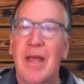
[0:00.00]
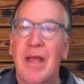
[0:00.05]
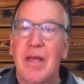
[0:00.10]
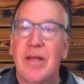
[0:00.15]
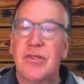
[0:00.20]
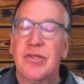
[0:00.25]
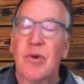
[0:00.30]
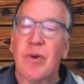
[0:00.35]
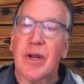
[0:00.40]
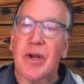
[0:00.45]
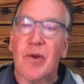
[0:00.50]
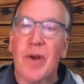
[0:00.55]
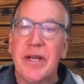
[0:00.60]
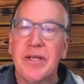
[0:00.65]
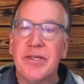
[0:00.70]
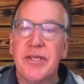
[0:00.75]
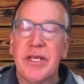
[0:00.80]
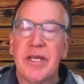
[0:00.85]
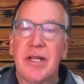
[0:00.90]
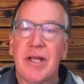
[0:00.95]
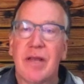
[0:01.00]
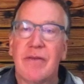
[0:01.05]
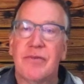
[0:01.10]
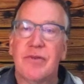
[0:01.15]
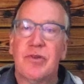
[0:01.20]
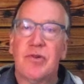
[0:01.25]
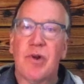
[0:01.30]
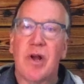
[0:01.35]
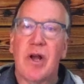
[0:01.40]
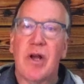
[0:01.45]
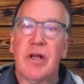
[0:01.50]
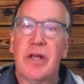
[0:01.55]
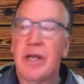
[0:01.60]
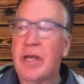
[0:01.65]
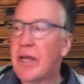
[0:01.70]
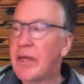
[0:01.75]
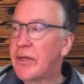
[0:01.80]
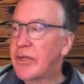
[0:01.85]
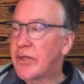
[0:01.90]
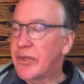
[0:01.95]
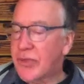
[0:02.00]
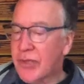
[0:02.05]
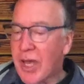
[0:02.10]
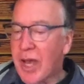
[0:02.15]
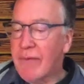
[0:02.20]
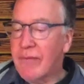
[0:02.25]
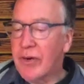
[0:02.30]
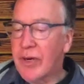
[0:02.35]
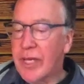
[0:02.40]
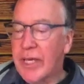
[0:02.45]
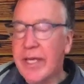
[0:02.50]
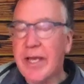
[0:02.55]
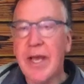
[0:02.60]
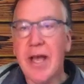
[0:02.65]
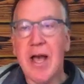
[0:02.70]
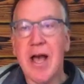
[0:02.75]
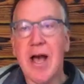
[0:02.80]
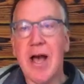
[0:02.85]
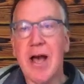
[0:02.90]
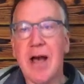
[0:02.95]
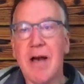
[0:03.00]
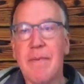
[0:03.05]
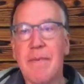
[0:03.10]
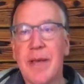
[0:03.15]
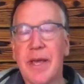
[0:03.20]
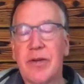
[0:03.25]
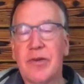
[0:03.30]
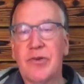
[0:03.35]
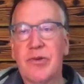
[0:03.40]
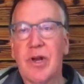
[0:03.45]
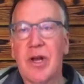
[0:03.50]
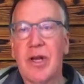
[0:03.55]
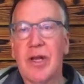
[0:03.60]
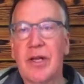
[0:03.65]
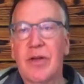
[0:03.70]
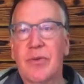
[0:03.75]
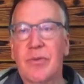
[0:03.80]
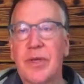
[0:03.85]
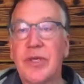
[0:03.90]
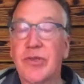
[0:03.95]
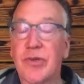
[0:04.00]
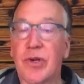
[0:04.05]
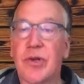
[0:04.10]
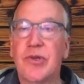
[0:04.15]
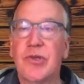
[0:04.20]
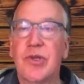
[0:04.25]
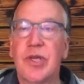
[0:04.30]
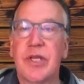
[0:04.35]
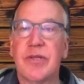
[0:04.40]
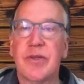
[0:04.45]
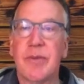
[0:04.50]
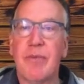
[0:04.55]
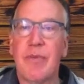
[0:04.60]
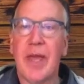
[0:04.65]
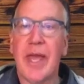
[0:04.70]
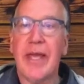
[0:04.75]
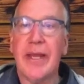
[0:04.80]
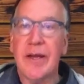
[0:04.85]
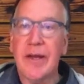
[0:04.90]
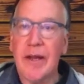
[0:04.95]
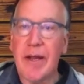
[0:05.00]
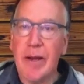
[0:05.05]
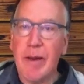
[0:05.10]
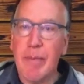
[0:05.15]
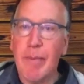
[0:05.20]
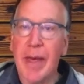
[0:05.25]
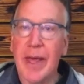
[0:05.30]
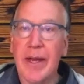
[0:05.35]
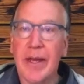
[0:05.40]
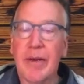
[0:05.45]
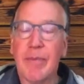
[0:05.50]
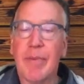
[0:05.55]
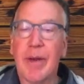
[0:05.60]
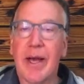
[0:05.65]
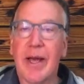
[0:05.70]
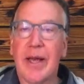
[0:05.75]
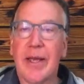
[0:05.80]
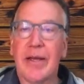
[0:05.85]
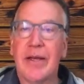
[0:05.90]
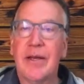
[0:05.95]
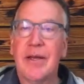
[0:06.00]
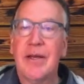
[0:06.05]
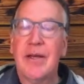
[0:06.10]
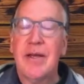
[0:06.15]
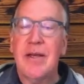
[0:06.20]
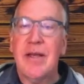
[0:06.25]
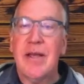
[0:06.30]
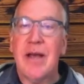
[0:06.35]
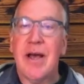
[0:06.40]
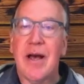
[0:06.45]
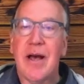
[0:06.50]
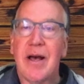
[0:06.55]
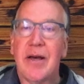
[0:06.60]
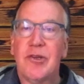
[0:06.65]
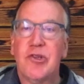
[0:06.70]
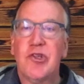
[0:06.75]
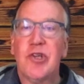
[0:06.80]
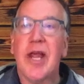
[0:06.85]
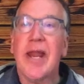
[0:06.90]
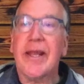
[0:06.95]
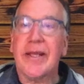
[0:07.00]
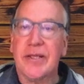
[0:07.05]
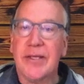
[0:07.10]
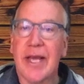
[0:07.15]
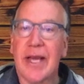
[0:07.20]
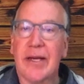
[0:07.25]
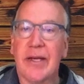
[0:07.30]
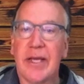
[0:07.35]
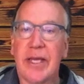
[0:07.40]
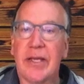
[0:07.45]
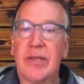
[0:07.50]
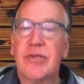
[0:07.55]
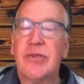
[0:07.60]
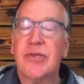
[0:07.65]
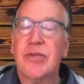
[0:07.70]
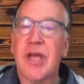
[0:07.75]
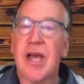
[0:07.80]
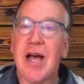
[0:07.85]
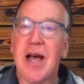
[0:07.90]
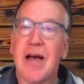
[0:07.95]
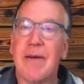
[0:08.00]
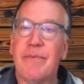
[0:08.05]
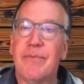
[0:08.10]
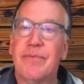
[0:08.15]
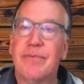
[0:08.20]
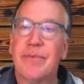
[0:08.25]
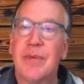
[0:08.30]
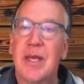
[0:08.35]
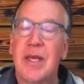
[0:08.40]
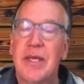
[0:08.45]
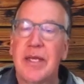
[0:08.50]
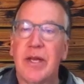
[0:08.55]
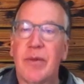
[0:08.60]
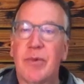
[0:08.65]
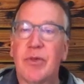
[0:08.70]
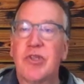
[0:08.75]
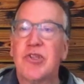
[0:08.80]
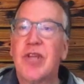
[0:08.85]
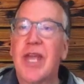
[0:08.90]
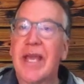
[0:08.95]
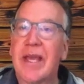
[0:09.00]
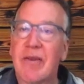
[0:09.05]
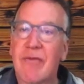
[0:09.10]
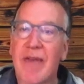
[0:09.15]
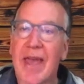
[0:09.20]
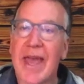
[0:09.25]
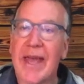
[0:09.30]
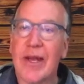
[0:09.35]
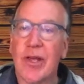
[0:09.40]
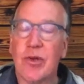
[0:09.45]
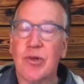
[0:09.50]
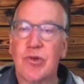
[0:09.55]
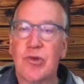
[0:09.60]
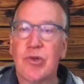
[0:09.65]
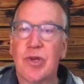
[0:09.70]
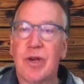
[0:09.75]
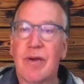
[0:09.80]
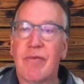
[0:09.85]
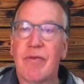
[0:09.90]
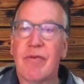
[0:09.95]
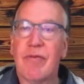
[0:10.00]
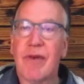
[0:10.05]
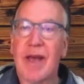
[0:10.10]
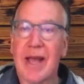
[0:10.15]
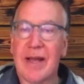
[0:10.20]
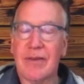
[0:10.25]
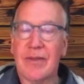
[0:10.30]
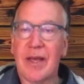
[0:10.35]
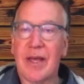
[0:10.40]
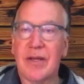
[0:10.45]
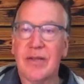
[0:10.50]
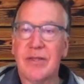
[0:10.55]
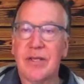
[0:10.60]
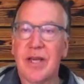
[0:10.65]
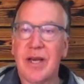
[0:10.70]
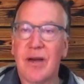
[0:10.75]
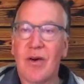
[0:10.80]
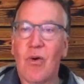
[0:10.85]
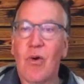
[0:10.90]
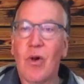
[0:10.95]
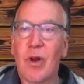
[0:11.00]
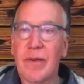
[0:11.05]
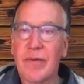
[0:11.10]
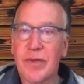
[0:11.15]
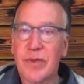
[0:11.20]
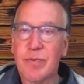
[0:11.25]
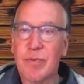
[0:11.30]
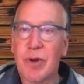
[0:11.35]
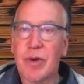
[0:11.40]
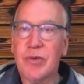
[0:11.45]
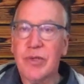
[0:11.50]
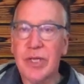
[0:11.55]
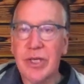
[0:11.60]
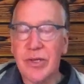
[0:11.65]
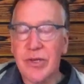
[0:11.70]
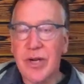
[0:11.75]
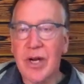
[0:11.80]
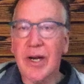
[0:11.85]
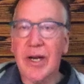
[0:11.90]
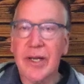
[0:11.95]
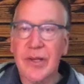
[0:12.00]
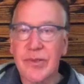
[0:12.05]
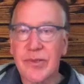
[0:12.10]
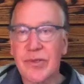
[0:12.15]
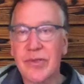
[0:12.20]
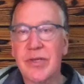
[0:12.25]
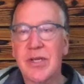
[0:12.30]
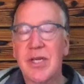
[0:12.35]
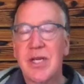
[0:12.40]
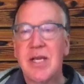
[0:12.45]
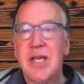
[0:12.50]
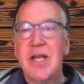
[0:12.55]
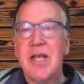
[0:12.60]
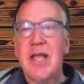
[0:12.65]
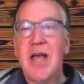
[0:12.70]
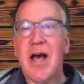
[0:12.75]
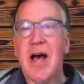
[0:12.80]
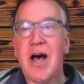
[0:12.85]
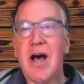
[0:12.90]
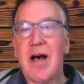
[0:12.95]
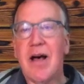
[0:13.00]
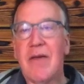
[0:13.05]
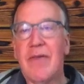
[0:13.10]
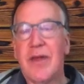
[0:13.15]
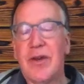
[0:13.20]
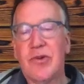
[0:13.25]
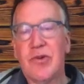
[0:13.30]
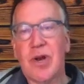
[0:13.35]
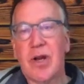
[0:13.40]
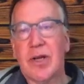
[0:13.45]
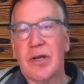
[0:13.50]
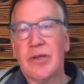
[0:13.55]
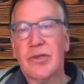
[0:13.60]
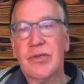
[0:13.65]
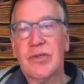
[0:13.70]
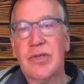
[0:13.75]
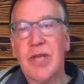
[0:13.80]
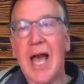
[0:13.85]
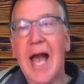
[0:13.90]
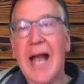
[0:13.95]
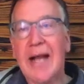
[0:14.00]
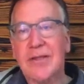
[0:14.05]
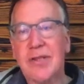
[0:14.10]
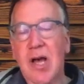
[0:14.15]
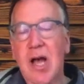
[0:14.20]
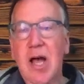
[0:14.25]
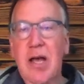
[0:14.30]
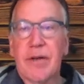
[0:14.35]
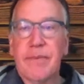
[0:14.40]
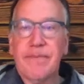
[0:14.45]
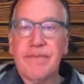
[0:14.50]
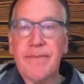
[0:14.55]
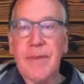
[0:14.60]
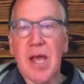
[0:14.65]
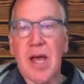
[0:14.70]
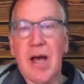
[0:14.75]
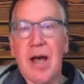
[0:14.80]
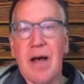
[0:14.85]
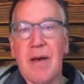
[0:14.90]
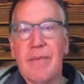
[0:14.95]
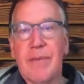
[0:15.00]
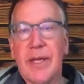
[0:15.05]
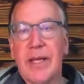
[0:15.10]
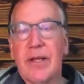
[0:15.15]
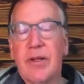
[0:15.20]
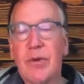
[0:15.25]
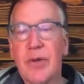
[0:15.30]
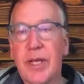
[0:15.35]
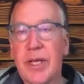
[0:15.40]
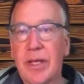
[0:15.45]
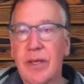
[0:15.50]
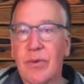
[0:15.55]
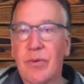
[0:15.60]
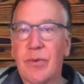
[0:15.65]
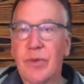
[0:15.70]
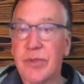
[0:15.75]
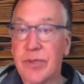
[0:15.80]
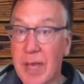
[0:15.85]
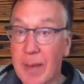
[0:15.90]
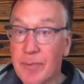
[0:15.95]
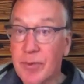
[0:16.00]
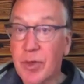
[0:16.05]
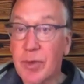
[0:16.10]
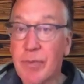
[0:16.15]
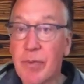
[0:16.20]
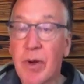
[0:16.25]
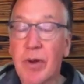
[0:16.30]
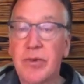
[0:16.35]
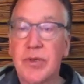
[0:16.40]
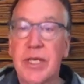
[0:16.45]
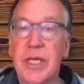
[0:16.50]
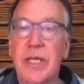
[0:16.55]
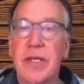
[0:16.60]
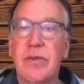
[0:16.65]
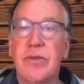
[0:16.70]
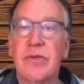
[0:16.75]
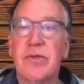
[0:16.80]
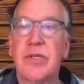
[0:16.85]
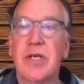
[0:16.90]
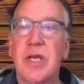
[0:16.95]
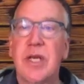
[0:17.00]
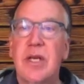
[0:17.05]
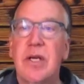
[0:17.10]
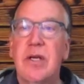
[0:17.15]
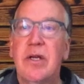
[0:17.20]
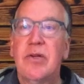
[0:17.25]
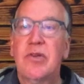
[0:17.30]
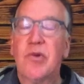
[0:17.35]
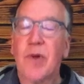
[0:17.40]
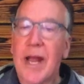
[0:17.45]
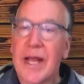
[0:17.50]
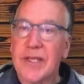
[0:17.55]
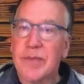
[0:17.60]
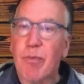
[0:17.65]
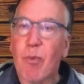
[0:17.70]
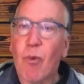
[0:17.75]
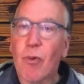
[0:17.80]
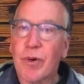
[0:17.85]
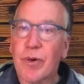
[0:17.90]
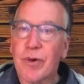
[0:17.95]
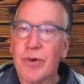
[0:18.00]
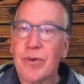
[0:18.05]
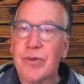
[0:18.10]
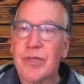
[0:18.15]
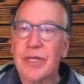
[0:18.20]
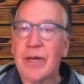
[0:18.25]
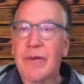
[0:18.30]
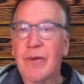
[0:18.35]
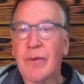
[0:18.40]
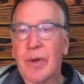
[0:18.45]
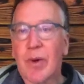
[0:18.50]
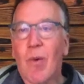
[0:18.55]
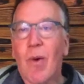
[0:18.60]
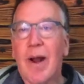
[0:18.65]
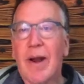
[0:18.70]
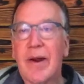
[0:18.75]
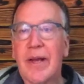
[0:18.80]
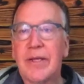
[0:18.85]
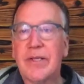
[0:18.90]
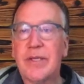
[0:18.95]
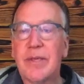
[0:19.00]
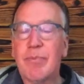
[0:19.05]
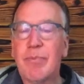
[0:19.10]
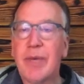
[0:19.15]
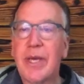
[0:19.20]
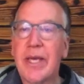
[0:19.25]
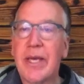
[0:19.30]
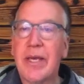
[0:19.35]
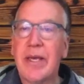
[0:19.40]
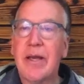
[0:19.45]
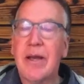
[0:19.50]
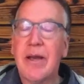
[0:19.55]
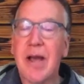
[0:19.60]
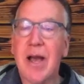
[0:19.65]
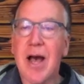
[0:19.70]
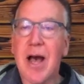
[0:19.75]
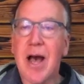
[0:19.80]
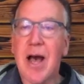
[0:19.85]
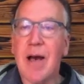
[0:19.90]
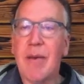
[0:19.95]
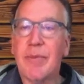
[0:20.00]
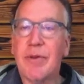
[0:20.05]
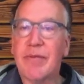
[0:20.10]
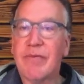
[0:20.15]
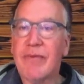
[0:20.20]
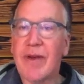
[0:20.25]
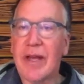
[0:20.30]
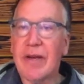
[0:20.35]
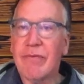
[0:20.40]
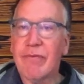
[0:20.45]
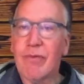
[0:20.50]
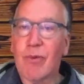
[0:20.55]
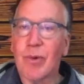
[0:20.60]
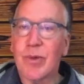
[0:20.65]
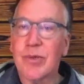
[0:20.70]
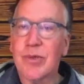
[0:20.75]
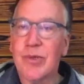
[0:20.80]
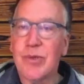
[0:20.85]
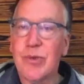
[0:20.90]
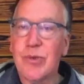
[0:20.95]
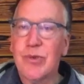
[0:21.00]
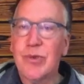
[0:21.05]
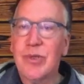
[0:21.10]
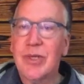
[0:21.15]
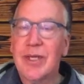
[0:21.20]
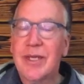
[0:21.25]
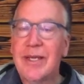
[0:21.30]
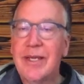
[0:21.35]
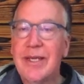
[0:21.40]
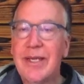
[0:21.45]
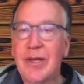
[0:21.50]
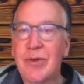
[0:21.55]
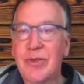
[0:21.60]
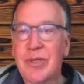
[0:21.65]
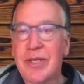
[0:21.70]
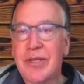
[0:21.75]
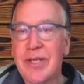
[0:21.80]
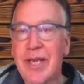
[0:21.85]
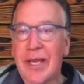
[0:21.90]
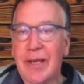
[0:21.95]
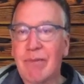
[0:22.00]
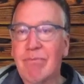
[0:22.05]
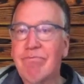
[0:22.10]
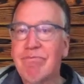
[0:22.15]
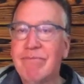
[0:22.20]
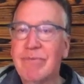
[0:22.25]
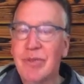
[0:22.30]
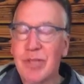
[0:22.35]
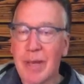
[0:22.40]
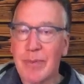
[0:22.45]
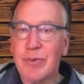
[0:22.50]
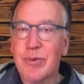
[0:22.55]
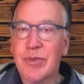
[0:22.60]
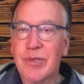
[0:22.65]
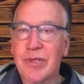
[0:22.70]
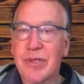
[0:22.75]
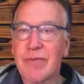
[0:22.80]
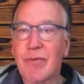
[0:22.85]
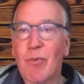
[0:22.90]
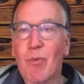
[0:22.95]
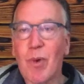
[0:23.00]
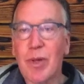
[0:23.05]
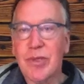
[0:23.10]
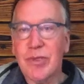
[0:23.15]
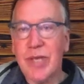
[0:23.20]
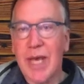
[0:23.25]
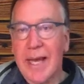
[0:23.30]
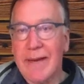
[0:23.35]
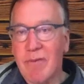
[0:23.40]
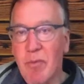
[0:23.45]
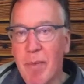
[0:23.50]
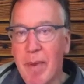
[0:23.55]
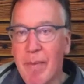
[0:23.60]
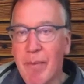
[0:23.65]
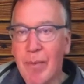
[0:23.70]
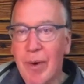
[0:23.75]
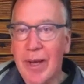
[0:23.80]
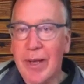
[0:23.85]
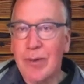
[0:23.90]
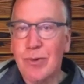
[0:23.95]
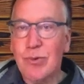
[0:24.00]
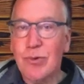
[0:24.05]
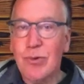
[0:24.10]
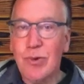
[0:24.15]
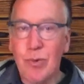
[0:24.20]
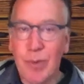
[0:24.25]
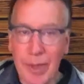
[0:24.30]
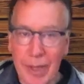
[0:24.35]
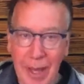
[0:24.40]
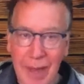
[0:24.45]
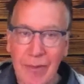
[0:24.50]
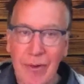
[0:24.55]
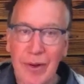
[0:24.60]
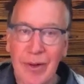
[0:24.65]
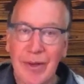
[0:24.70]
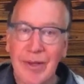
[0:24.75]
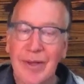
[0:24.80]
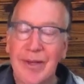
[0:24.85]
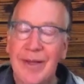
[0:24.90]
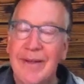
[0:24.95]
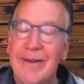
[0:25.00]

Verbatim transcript: So, a great deal of drug discovery um, and drug research is aided and abetted by uh, genetic techniques, um, you know, which take advantage of the fact that uh, all of these protein targets uh, that drugs act on, um, including receptor proteins, transporters, you know, that require ATP um, to fight forces, you know, to take substances from one side of a membrane to another,